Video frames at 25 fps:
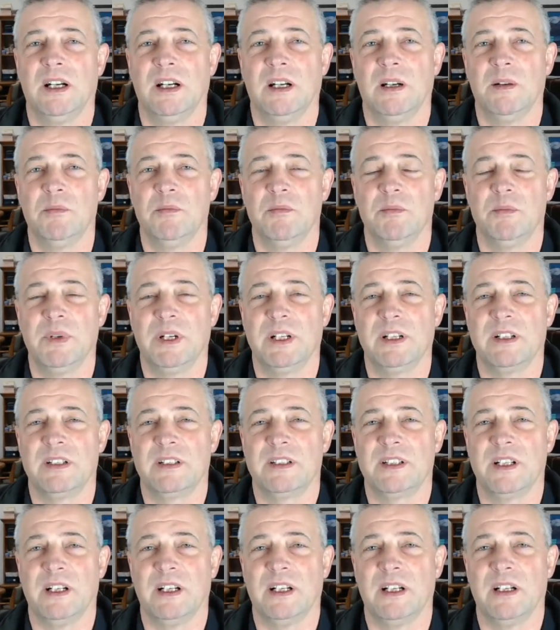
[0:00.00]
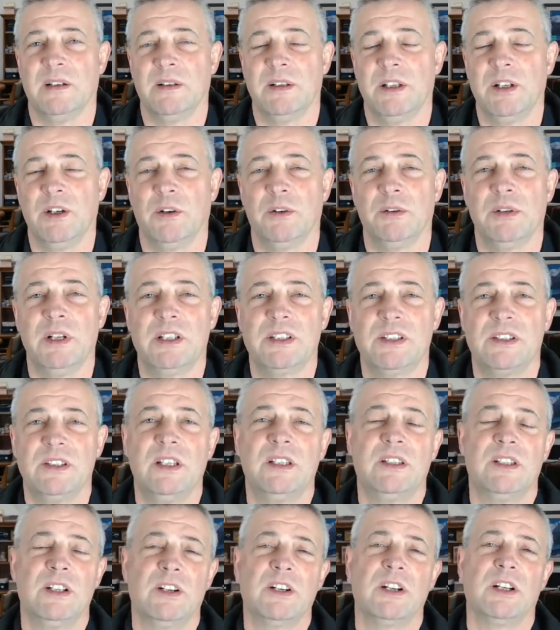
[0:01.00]
But you know,
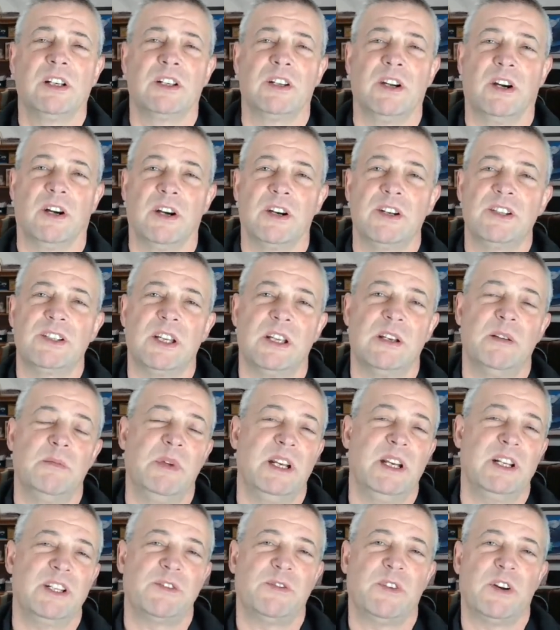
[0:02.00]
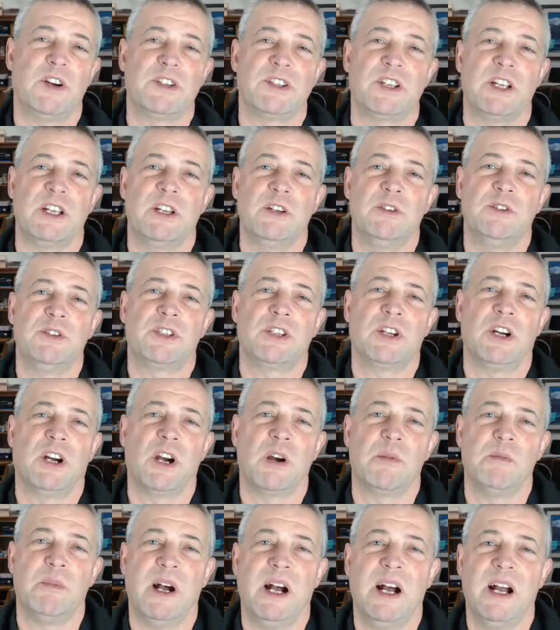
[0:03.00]
they're good cars. And I mean, as far as a used car
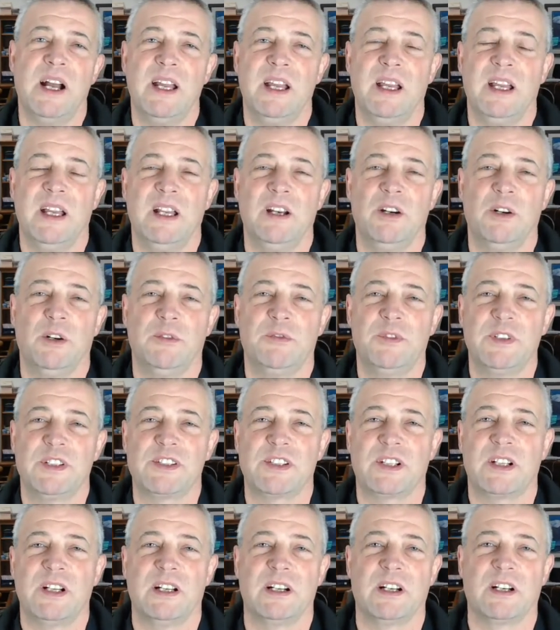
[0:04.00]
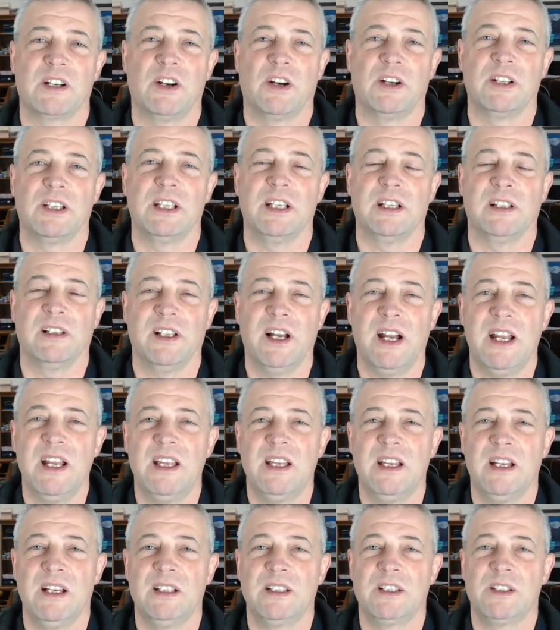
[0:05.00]
buy, you know, if it's the kind of car that you like,
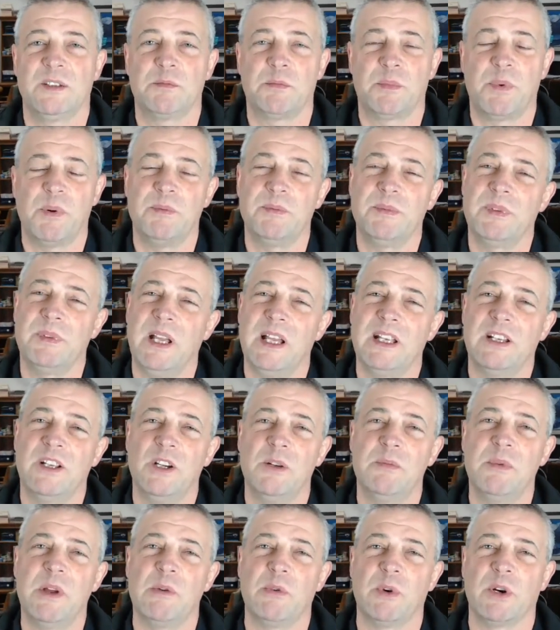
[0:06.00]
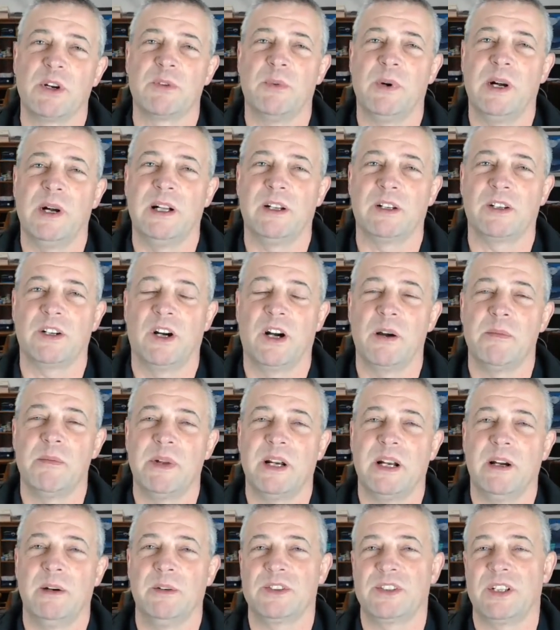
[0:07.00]
it could be a worthwhile car. But I
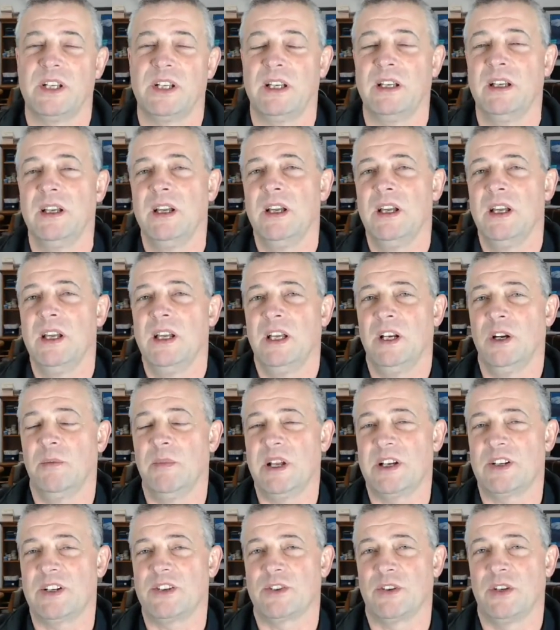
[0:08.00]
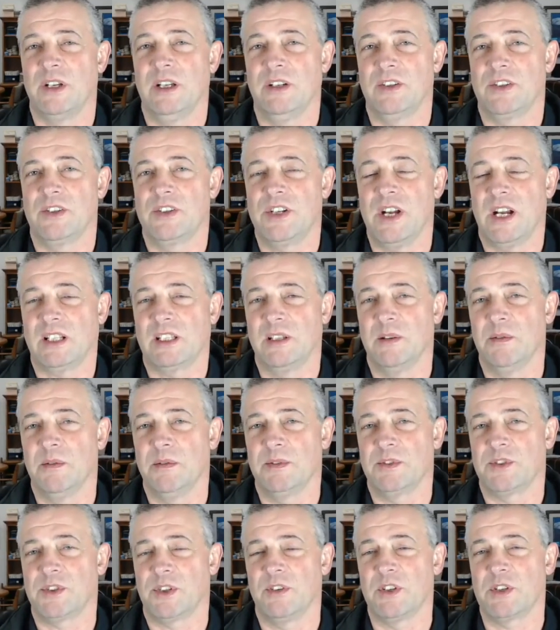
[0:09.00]
would say, you know, make sure you check the
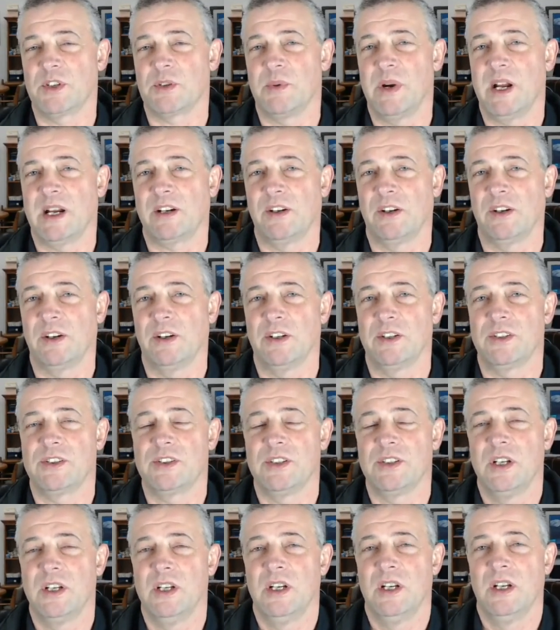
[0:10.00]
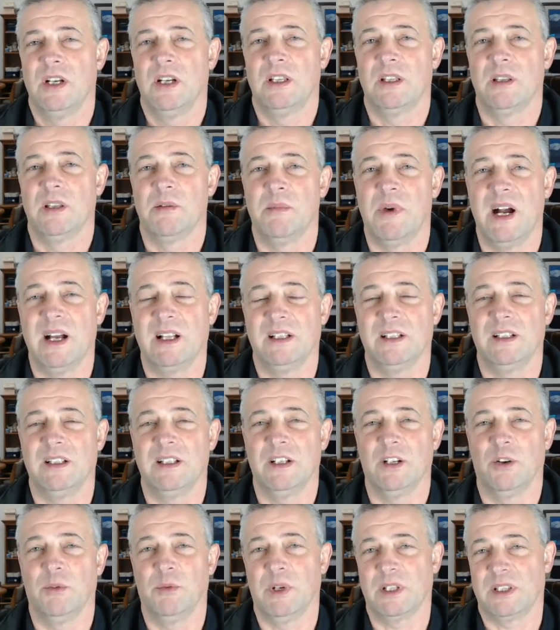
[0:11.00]
service records, the mile, you
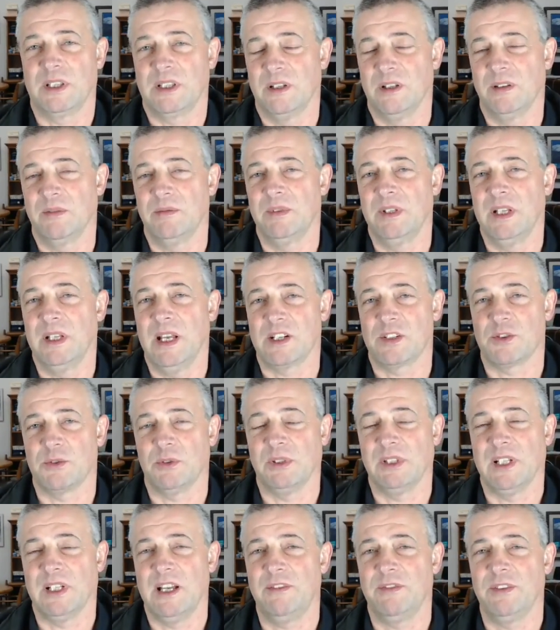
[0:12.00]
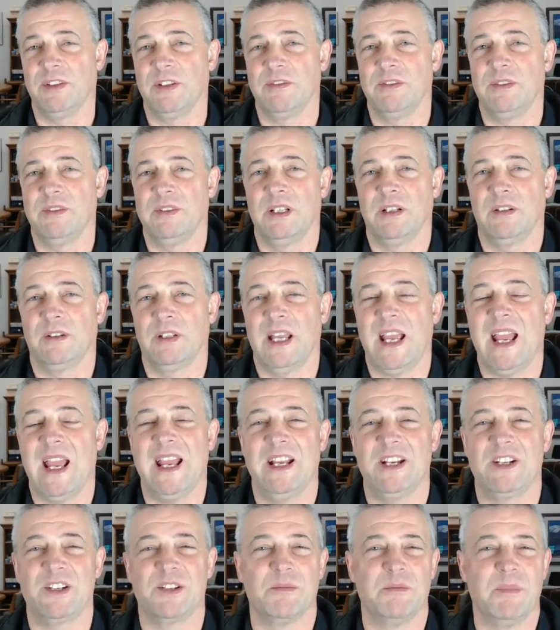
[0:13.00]
know, what the actual life of the
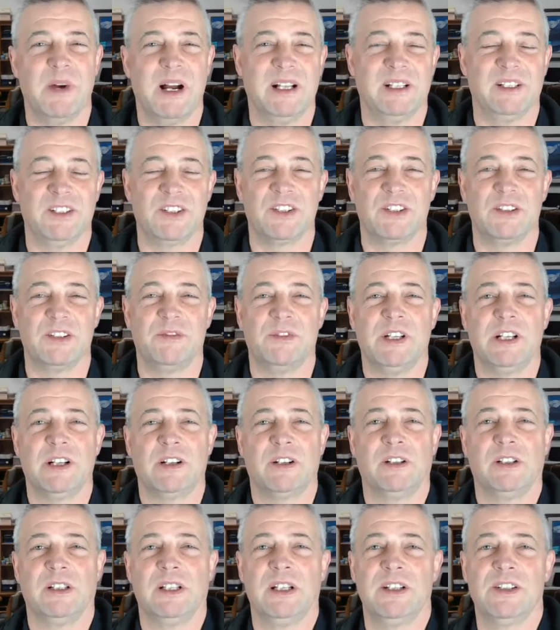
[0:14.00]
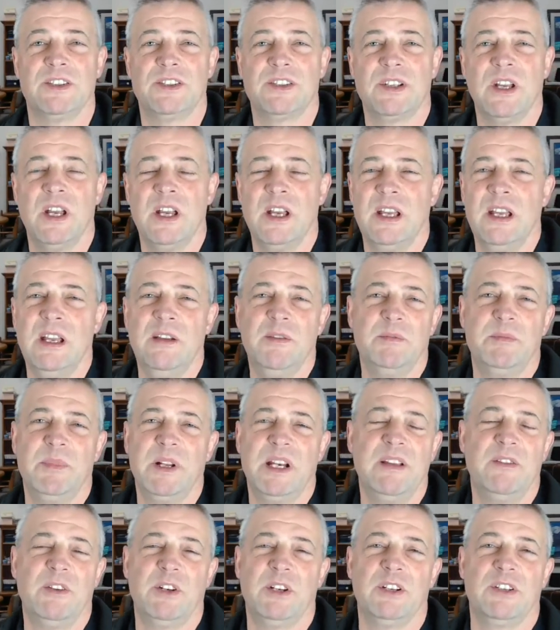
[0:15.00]
age and mileage of the vehicle is. But
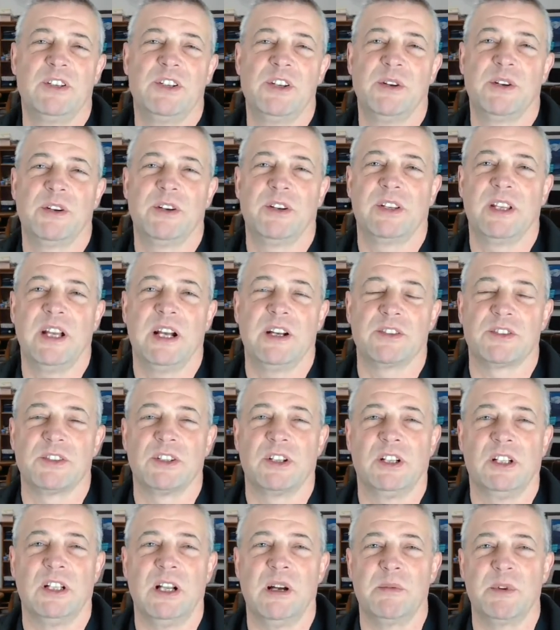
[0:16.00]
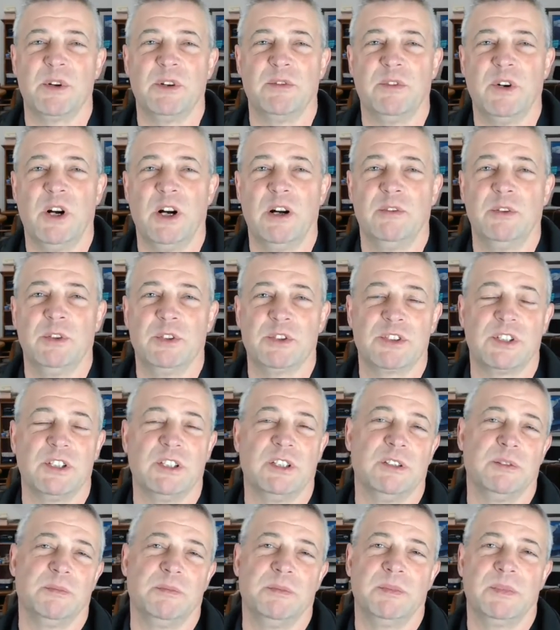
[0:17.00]
even 200,000 kilometer Volvo
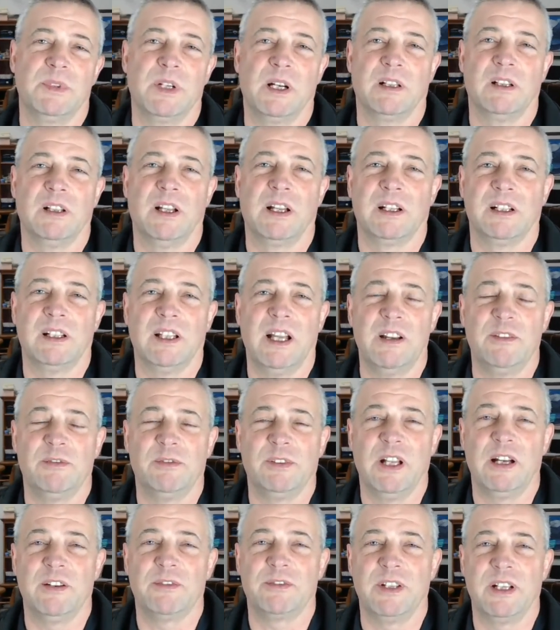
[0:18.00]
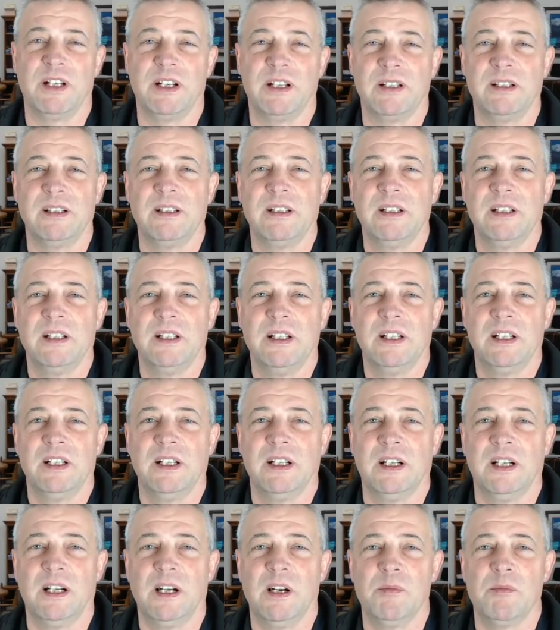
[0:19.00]
still got a lot of life left in it.
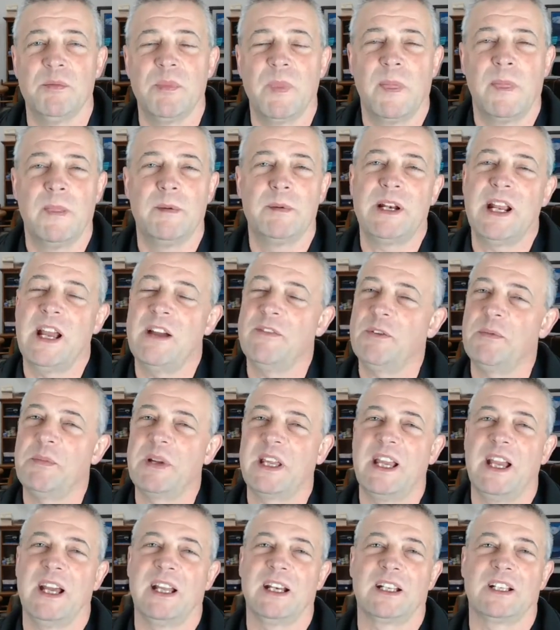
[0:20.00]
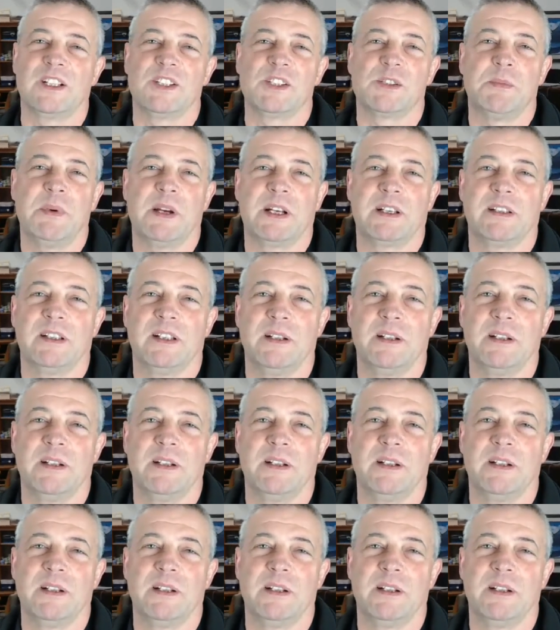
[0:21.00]
But have a mechanic inspect it.